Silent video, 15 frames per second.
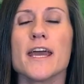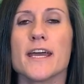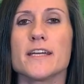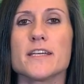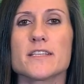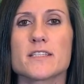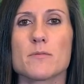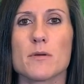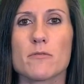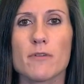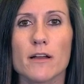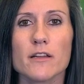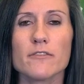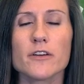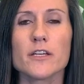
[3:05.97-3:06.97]
It needs to be
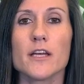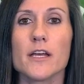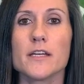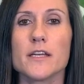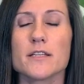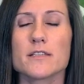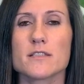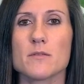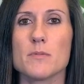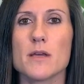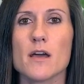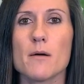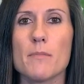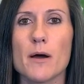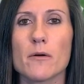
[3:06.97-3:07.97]
relevant. It needs to
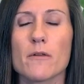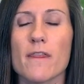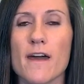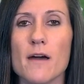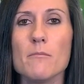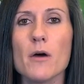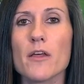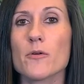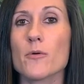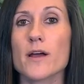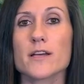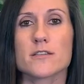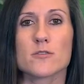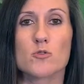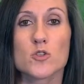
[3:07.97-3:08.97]
be about them.
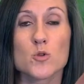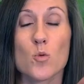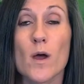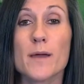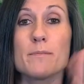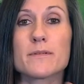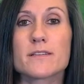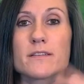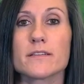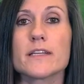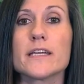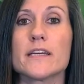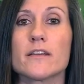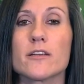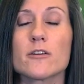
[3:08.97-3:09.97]
Otherwise, swipe
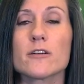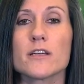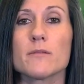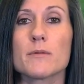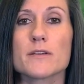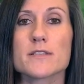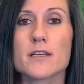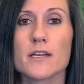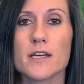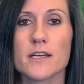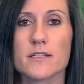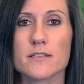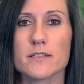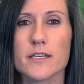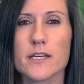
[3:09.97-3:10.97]
delete. Your email is going to
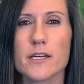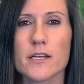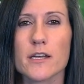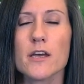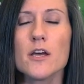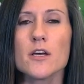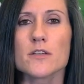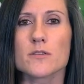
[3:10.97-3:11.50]
get deleted.